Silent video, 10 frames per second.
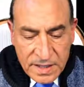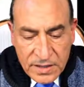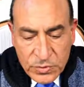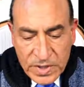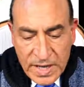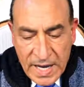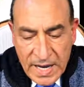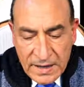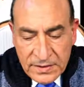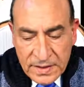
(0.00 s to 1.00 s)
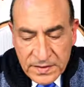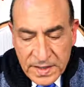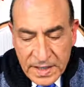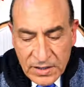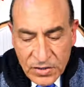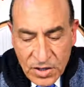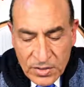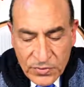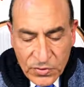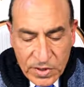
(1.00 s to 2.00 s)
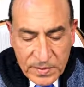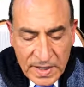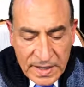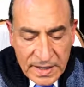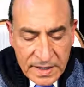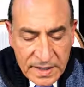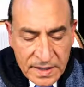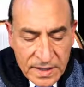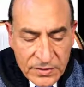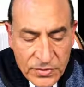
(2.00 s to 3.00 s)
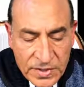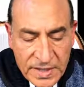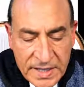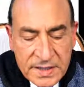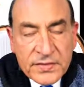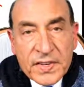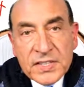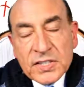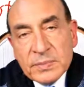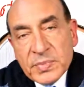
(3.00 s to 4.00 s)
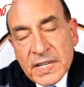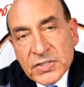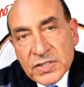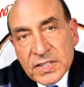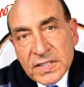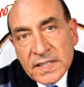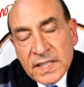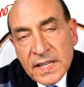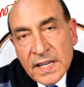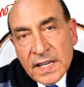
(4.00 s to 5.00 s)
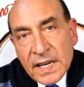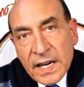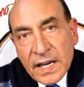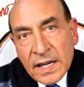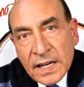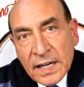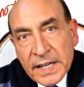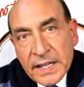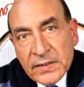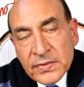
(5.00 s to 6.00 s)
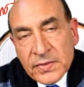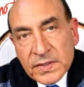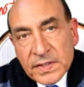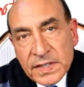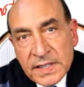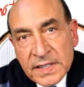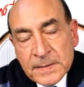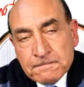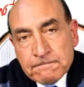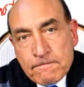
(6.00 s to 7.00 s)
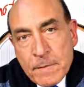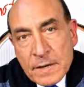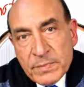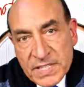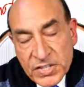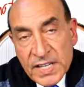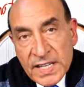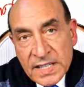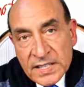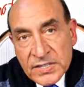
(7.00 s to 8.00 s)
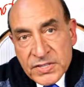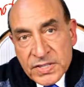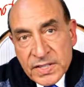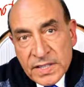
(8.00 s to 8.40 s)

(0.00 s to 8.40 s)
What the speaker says: we have a very long formula for the interfacial pressure if the materials